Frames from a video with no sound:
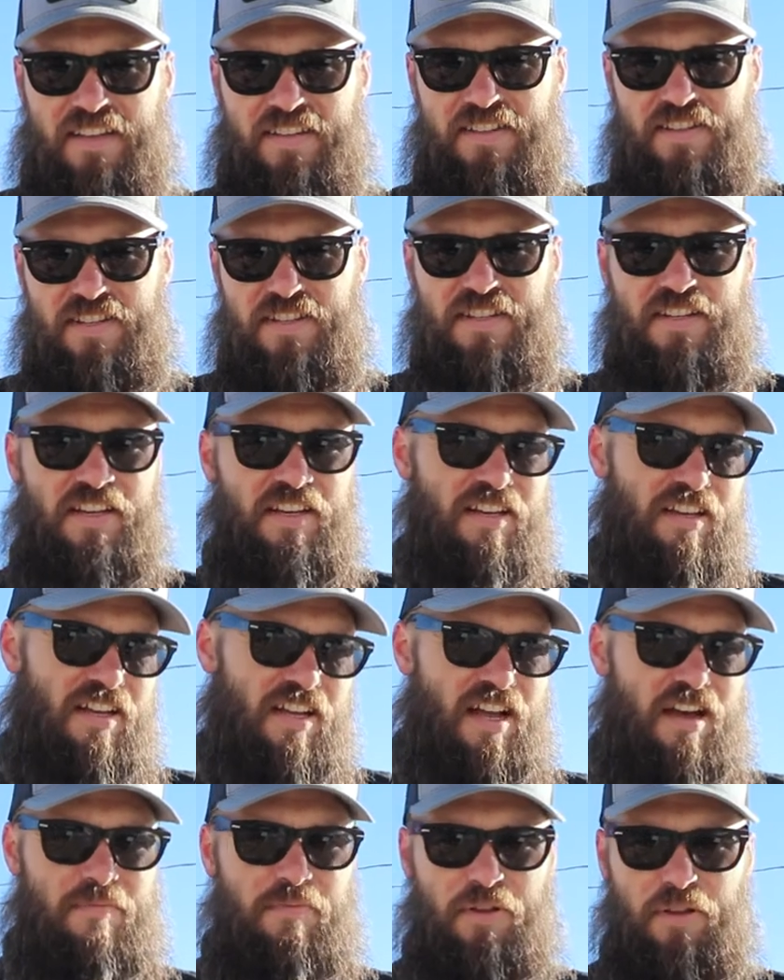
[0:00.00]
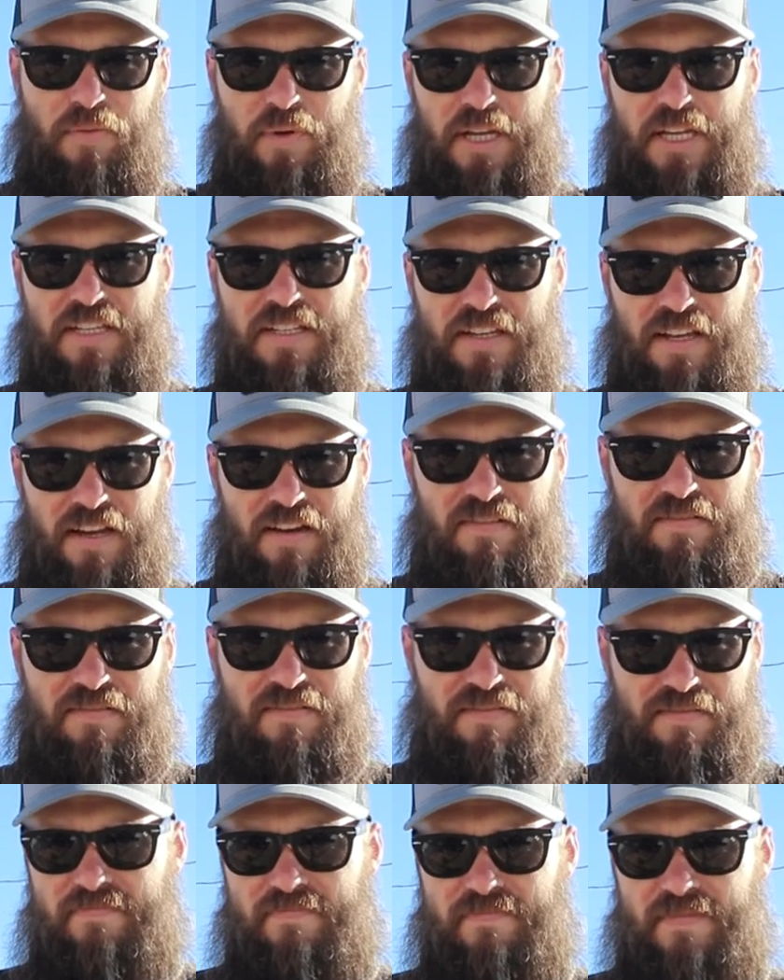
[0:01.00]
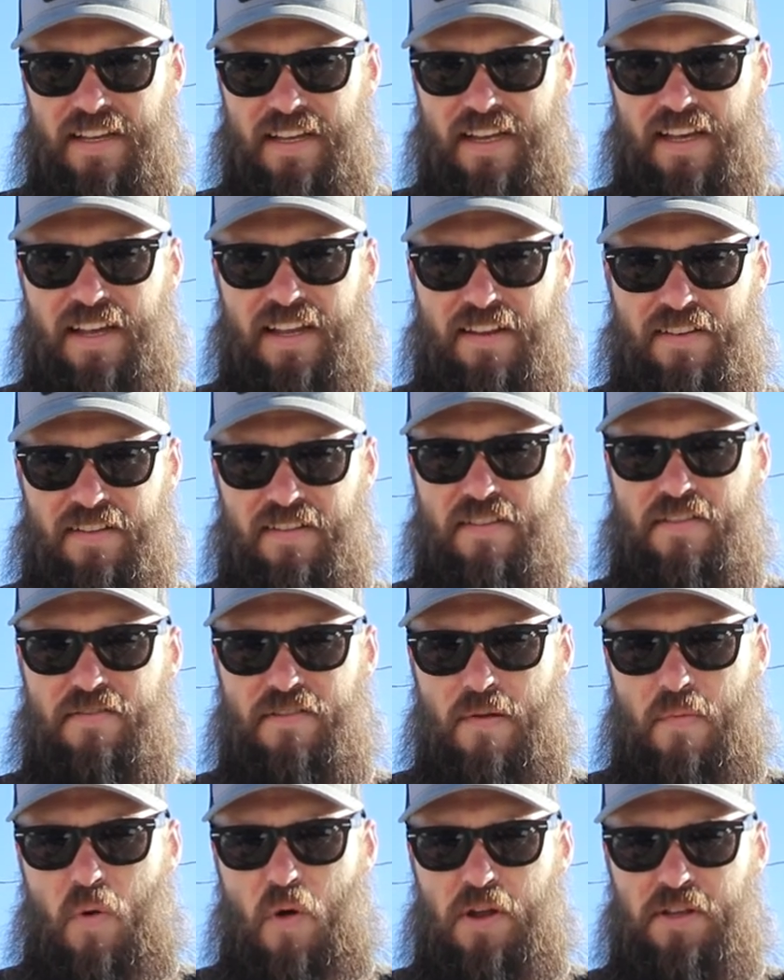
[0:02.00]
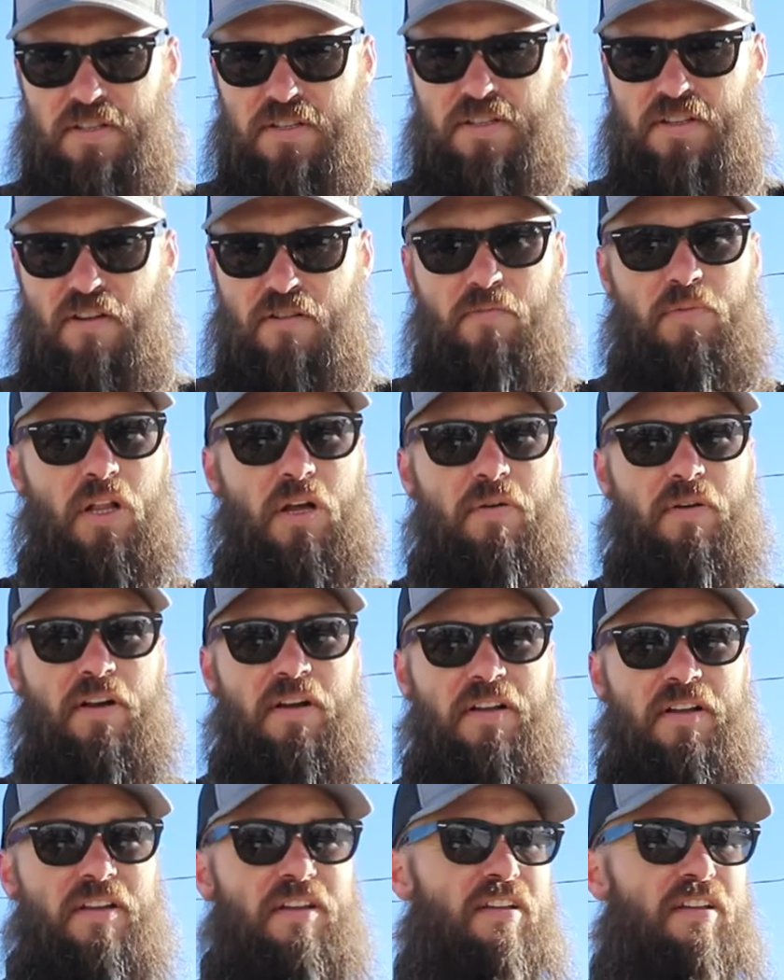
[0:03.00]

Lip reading: just a couple of weeks ago. I got a 3-point snowblower.